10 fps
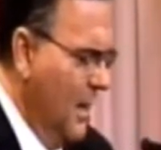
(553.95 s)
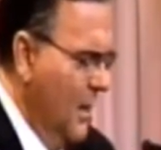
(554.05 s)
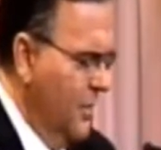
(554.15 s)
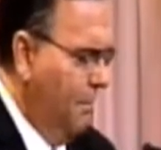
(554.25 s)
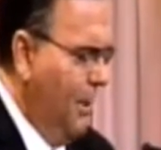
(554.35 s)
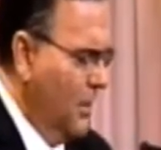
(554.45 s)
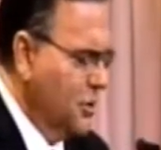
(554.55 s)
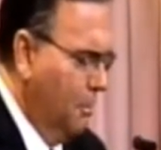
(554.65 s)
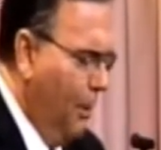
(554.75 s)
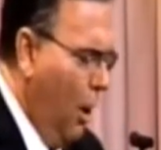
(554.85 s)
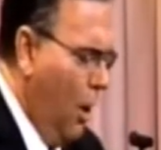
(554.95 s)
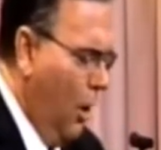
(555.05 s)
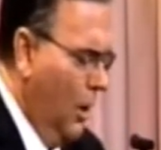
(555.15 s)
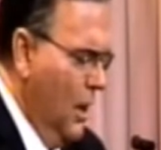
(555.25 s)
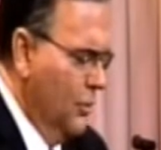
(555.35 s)
The Apostle
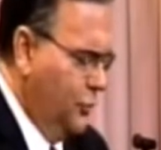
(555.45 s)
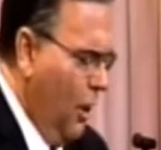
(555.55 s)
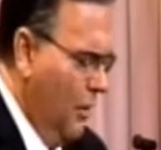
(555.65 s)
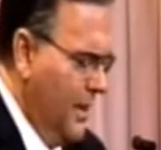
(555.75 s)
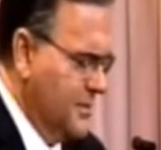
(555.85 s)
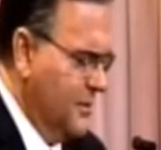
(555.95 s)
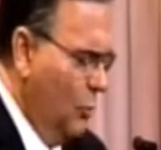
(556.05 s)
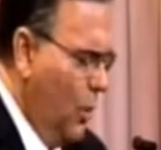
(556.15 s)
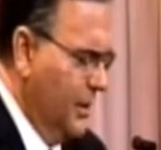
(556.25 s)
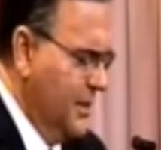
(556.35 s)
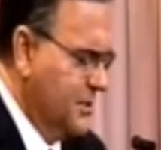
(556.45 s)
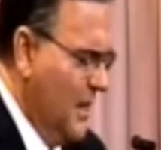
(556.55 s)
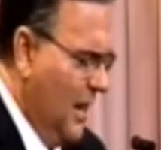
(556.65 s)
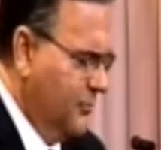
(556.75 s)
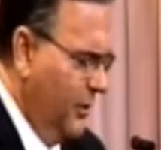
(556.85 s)
Paul taught us the oneness
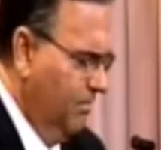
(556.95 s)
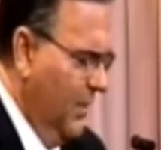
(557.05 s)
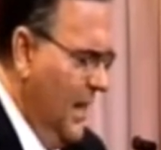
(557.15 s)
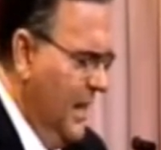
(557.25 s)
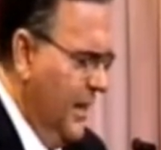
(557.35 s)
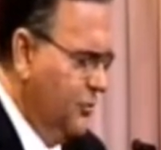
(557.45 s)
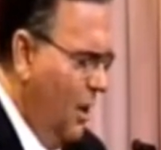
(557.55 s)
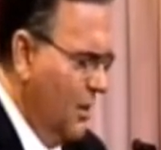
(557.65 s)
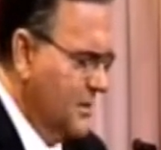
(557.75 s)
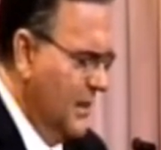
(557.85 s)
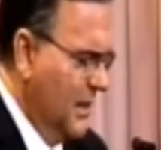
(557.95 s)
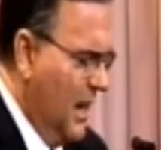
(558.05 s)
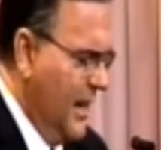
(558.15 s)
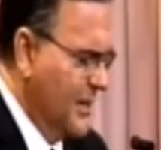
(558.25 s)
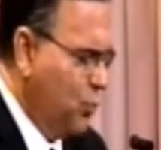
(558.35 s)
doctrine. He taught us that
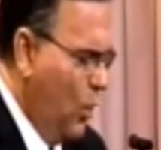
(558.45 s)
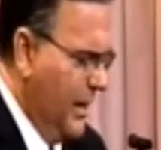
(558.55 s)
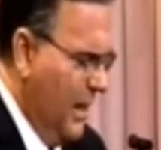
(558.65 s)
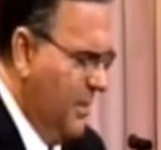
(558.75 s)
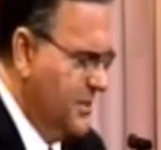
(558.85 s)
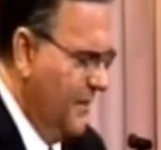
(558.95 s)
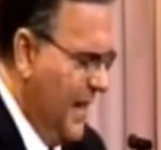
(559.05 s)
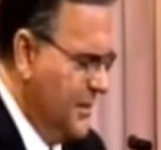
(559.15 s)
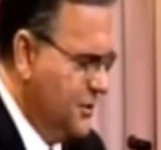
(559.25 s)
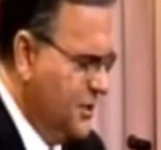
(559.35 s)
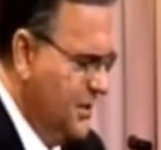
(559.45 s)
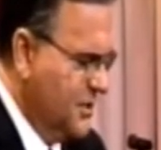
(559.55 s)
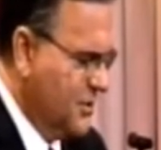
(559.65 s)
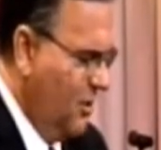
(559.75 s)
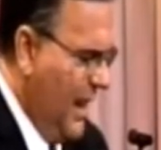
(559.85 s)
God has one image, and that is
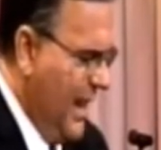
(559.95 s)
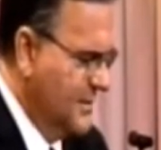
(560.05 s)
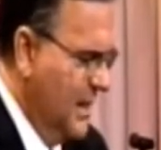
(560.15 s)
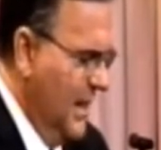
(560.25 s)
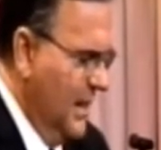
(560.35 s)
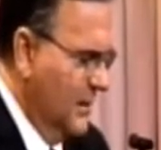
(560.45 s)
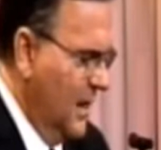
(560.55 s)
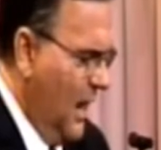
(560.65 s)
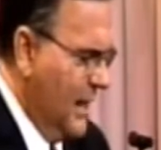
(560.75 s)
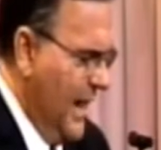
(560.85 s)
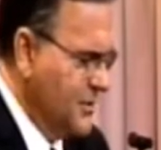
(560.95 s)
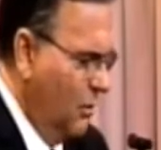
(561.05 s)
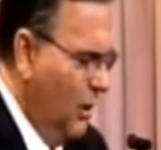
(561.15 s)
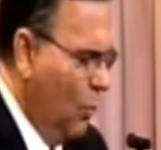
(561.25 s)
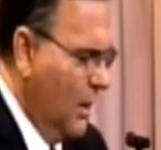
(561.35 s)
Jesus Christ. God has
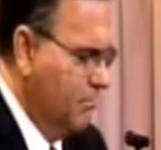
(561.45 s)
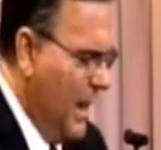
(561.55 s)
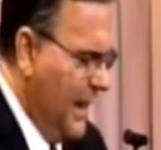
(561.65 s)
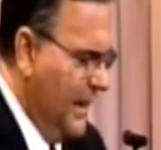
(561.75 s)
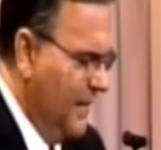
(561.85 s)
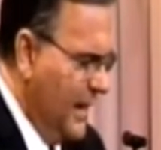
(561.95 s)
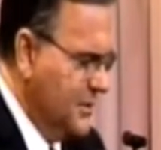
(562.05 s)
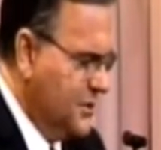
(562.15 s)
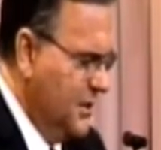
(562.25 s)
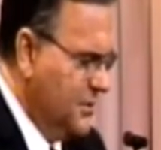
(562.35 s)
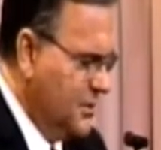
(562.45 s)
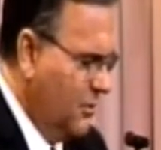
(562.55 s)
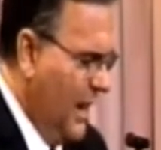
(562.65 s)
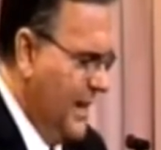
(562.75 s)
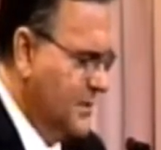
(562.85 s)
only one body, and that is Jesus
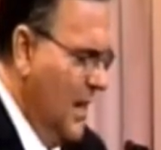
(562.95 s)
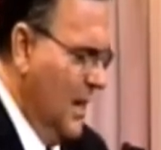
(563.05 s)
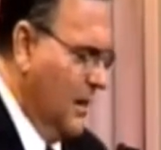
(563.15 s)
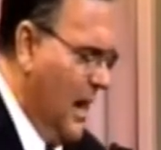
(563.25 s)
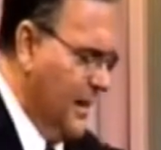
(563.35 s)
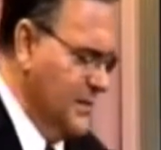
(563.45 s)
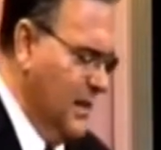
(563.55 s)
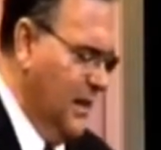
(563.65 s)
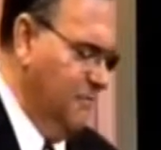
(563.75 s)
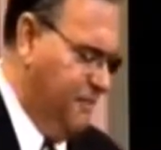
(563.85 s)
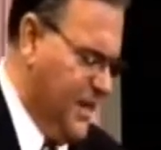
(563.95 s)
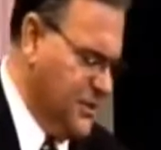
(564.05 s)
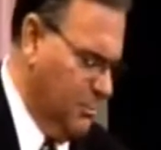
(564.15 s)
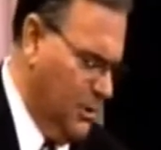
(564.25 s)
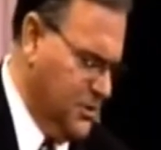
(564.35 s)
Christ. God is an
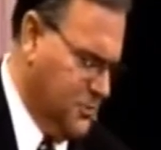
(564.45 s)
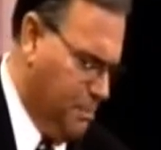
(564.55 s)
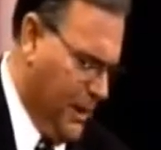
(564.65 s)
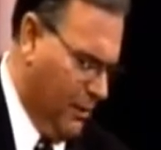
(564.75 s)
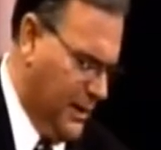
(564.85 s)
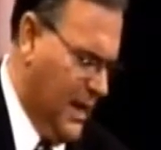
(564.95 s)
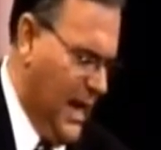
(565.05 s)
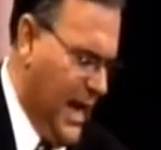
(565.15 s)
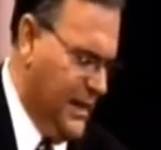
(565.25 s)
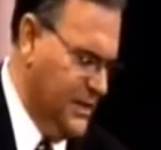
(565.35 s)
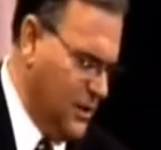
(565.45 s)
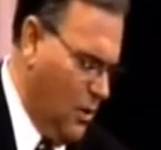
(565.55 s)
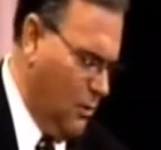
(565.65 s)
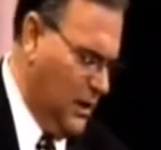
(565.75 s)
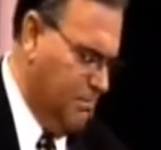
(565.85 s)
invisible spirit, and his
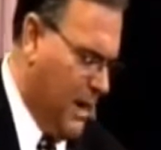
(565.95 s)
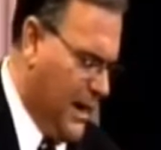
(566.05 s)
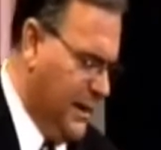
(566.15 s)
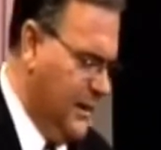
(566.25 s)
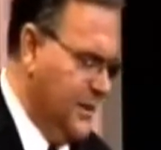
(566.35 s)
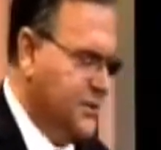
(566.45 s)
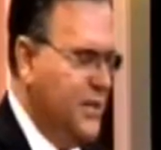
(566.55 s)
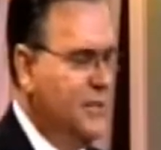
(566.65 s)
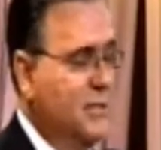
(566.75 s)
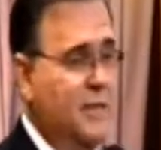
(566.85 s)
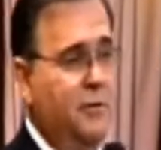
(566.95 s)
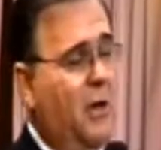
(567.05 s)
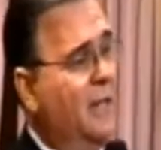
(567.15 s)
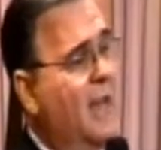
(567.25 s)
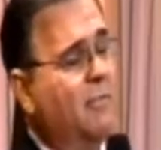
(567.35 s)
only body is Jesus. If you
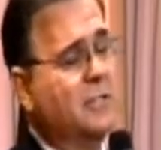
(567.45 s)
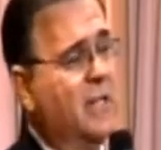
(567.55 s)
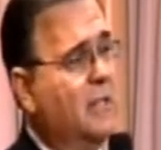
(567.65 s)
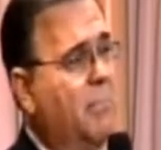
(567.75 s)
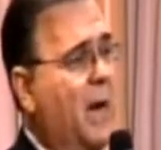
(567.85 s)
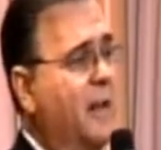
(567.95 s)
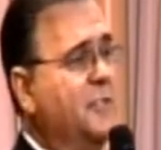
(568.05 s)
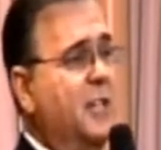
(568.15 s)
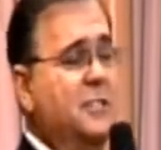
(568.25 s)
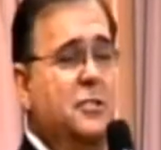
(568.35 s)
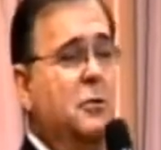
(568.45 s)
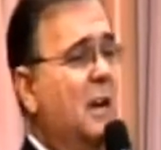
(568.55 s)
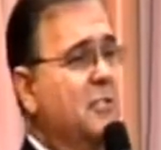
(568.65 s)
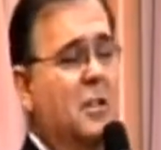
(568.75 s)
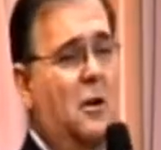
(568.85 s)
had never seen the body of Jesus, you
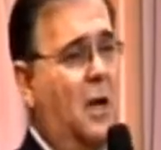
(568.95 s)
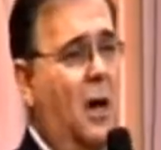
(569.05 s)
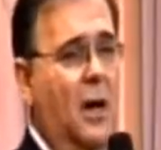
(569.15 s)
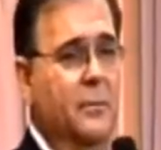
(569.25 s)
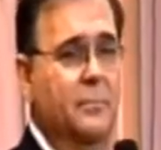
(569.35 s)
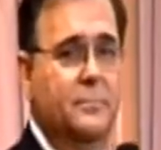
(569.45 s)
never saw God.